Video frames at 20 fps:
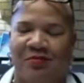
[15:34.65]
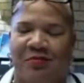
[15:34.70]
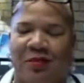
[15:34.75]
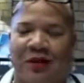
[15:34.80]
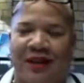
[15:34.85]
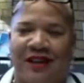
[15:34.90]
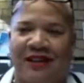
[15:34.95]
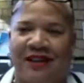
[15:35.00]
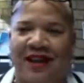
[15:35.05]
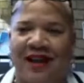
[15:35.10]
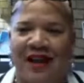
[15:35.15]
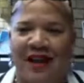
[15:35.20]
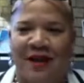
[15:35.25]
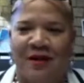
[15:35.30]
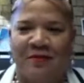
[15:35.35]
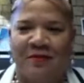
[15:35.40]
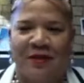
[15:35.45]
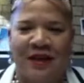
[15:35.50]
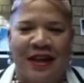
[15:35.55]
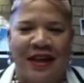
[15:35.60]
But
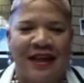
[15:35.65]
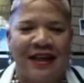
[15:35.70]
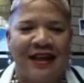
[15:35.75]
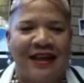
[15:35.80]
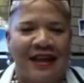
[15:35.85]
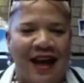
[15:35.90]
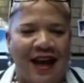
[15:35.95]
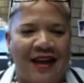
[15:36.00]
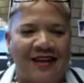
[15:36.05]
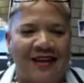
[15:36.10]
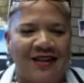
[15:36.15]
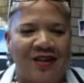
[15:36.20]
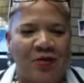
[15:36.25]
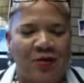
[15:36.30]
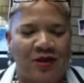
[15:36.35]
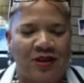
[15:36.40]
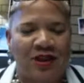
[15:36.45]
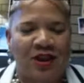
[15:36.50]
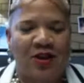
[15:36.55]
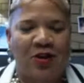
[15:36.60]
yes, there
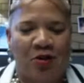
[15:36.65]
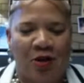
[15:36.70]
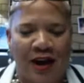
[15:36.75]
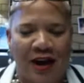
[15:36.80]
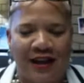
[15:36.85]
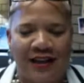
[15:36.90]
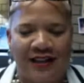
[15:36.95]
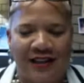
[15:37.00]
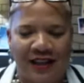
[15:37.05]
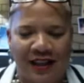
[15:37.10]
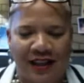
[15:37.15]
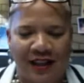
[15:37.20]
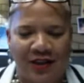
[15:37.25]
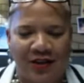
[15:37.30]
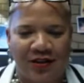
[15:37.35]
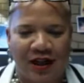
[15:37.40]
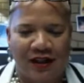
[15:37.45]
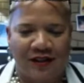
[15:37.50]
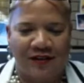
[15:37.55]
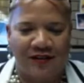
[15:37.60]
was a great deal
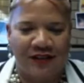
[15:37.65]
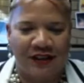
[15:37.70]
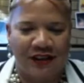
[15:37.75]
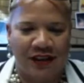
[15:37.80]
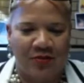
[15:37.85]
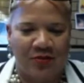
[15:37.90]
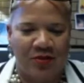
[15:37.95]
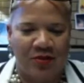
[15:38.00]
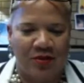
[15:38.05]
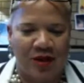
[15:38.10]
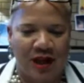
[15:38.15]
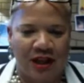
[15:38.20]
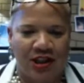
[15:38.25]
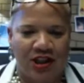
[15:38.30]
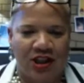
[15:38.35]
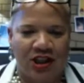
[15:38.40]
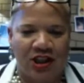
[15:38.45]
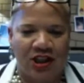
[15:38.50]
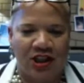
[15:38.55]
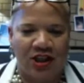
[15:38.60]
of
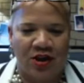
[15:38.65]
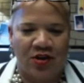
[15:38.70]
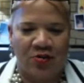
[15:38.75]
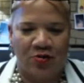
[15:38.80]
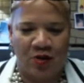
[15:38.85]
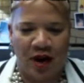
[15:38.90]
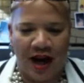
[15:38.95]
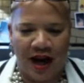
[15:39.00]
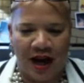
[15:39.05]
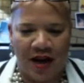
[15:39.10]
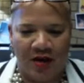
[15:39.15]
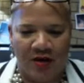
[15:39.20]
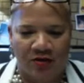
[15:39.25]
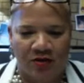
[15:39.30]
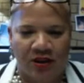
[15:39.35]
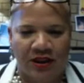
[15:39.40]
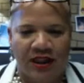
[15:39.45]
deliberation around